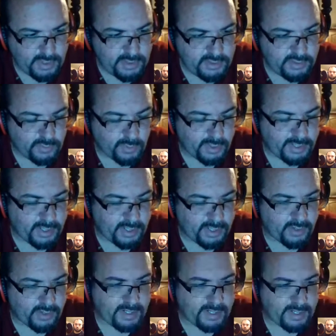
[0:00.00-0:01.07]
to where you're
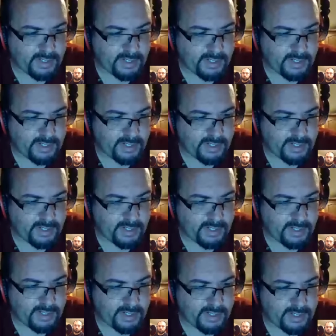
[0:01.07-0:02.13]
in that
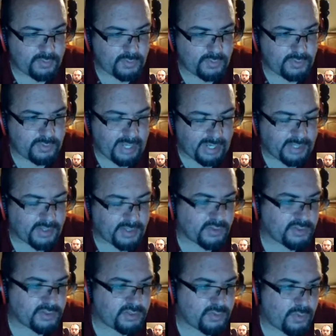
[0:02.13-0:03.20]
spot to gain
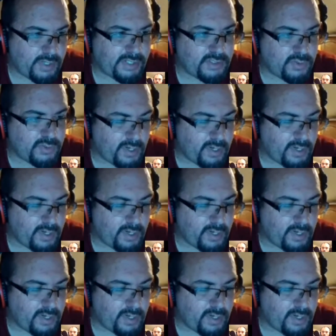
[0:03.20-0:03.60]
those 2020